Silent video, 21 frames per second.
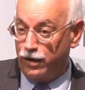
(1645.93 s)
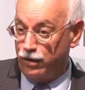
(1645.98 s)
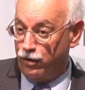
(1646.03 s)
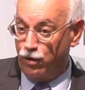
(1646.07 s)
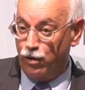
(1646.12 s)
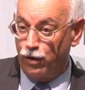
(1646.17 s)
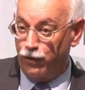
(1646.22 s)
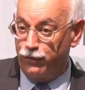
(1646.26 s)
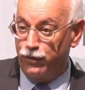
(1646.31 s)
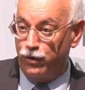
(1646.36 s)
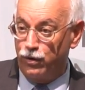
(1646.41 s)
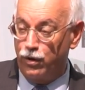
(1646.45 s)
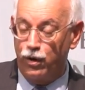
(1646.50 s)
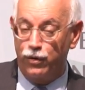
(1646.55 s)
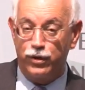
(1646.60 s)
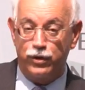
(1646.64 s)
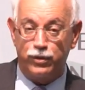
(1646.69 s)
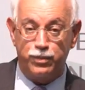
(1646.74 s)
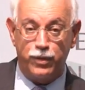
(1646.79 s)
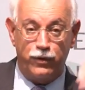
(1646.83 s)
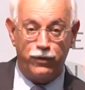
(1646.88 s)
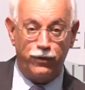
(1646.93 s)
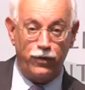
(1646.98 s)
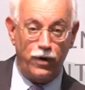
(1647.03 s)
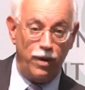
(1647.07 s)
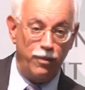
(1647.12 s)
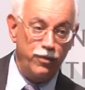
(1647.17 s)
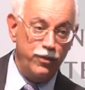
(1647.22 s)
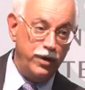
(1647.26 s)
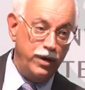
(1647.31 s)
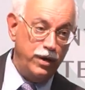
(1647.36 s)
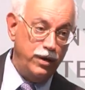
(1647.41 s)
I don't know if you know this, but
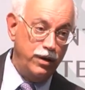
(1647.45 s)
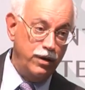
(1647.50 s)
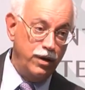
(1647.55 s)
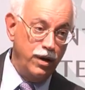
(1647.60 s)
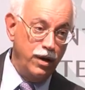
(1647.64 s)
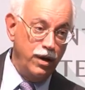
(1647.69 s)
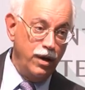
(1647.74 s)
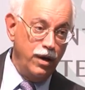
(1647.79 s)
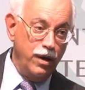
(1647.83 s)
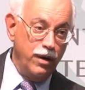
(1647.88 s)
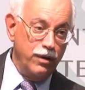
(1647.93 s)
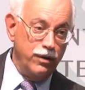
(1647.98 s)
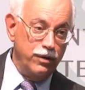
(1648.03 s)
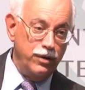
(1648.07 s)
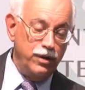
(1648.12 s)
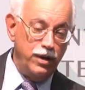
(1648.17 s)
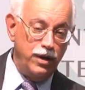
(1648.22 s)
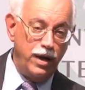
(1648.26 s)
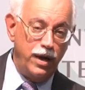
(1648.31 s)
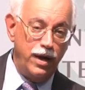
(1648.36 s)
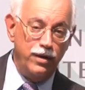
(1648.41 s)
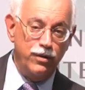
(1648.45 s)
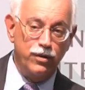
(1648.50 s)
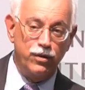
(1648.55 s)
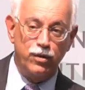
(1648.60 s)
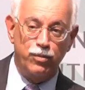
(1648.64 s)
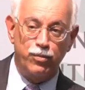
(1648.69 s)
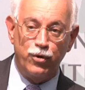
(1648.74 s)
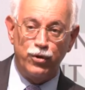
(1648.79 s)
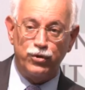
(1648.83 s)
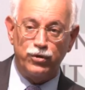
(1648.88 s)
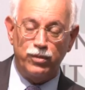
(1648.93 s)
from the, the end of
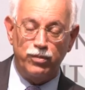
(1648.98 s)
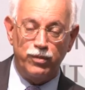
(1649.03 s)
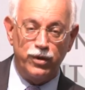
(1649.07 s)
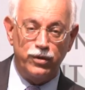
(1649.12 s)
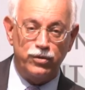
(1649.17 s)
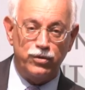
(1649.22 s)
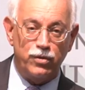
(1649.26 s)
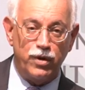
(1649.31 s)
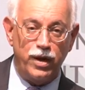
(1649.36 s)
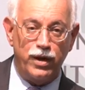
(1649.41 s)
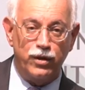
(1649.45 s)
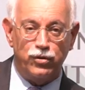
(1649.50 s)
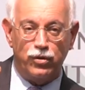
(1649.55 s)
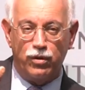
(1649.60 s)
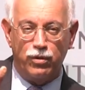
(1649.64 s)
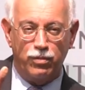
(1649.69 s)
the Bush administration,